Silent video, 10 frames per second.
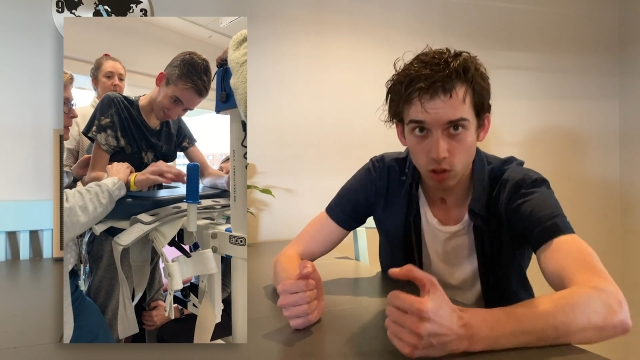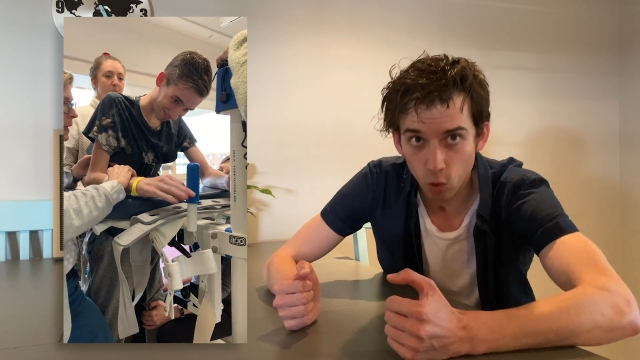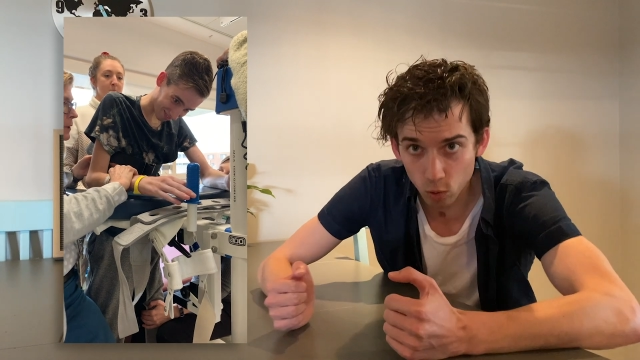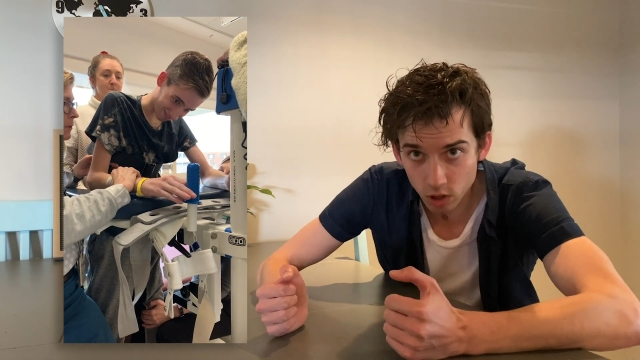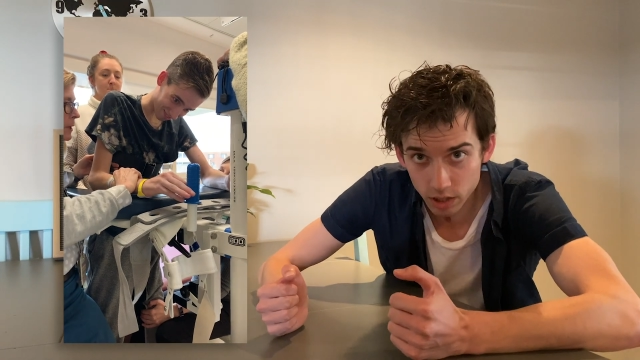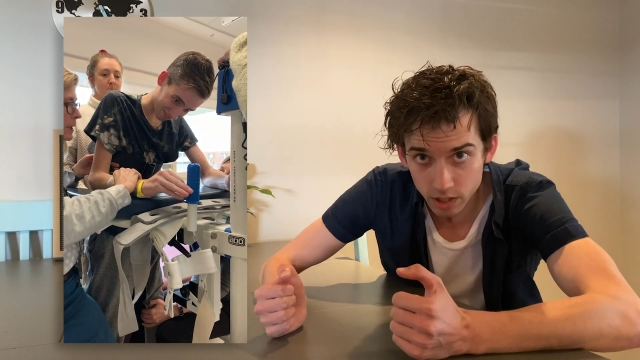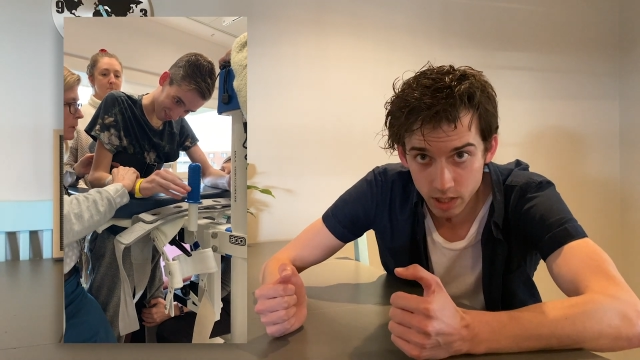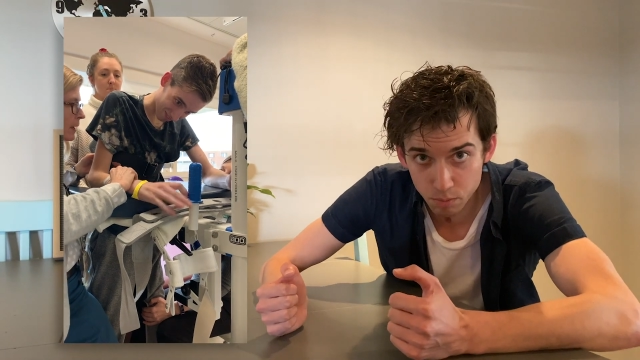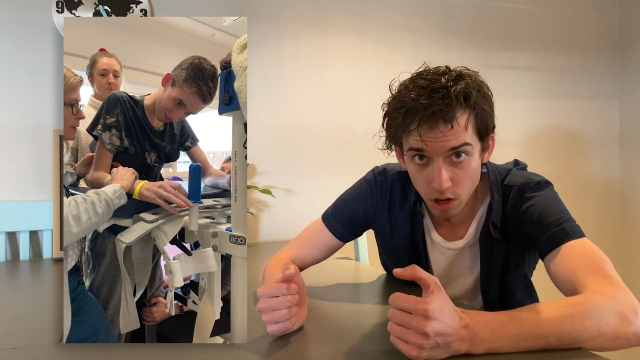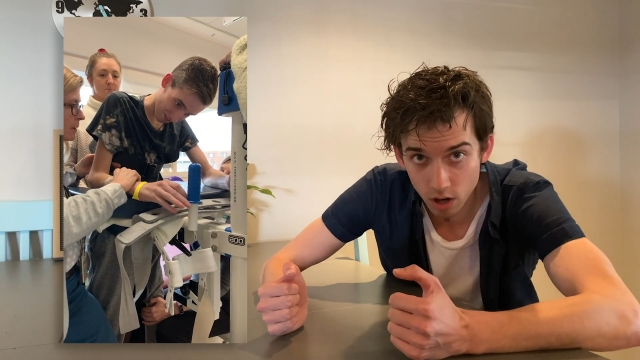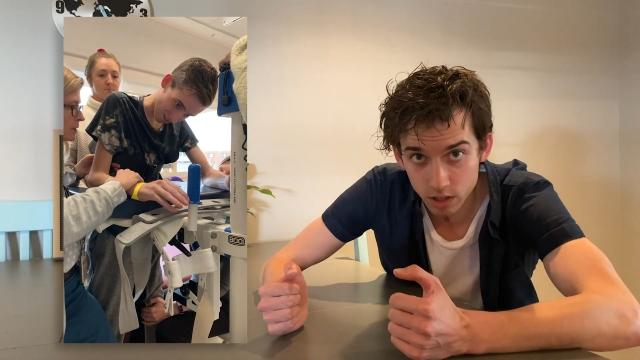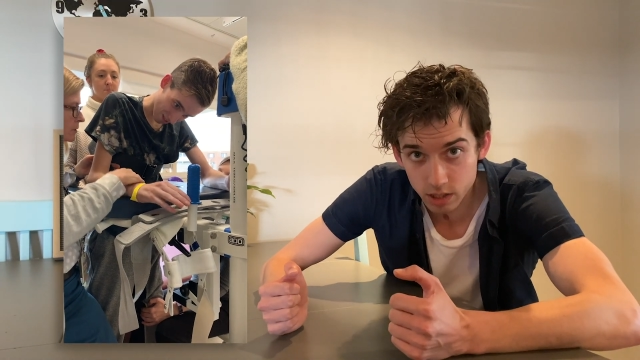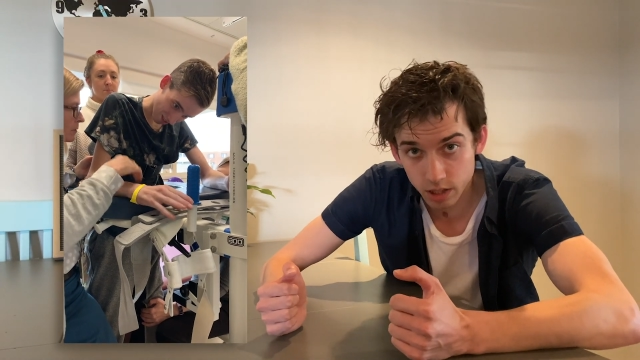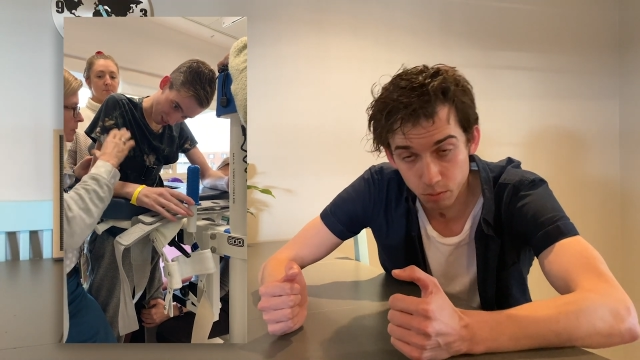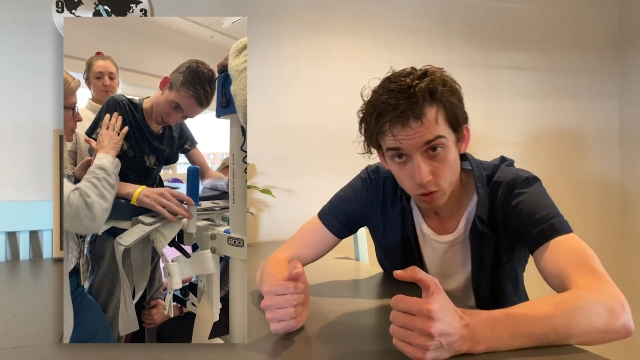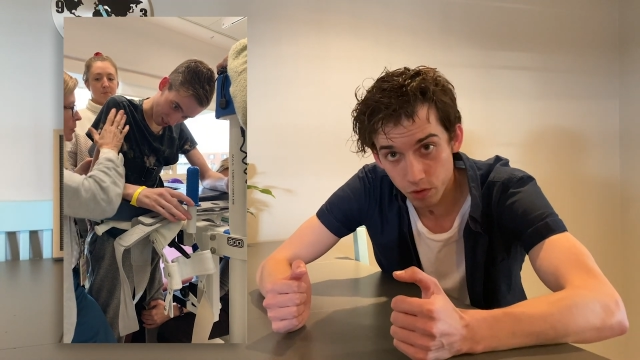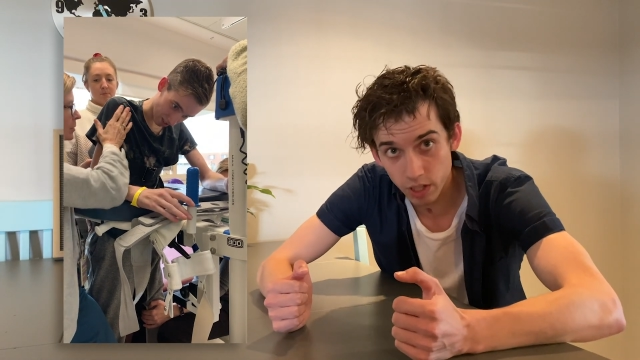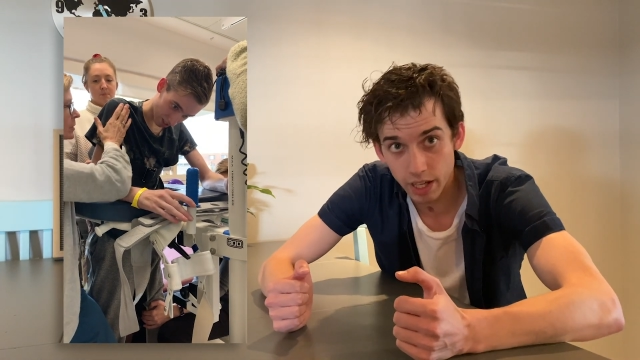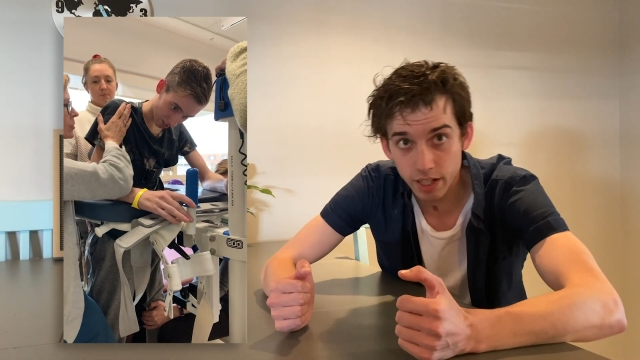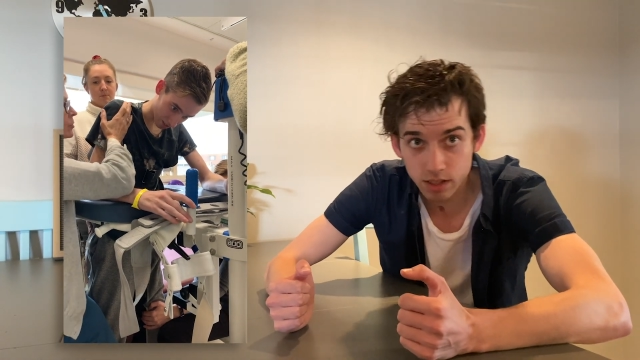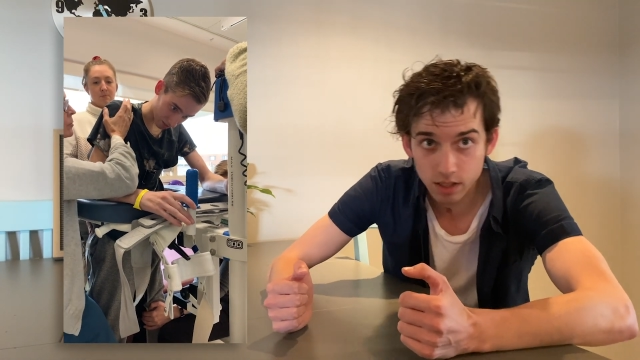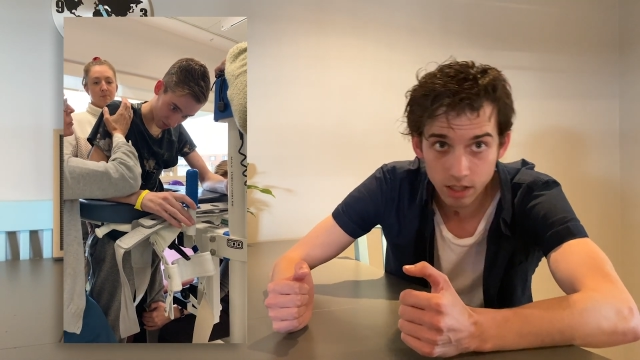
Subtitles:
hold on to these bars and you move your legs